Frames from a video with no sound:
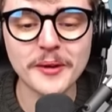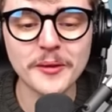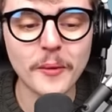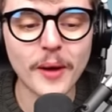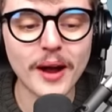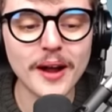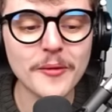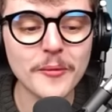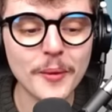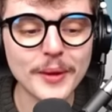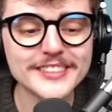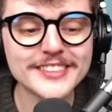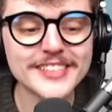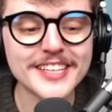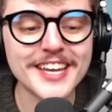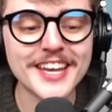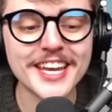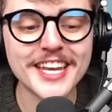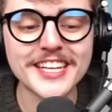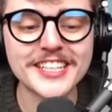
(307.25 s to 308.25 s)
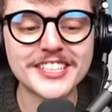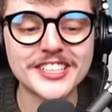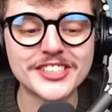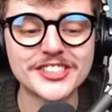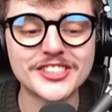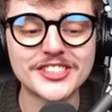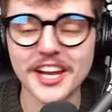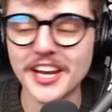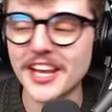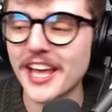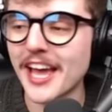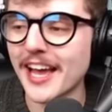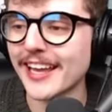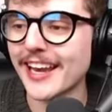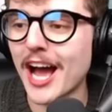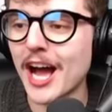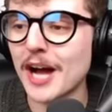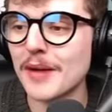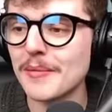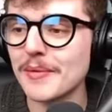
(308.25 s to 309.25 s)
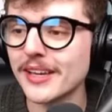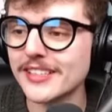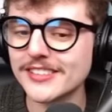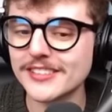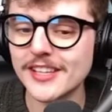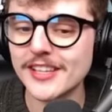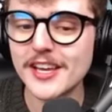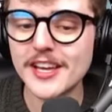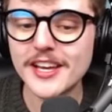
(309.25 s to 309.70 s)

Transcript: why what's the need to study economics?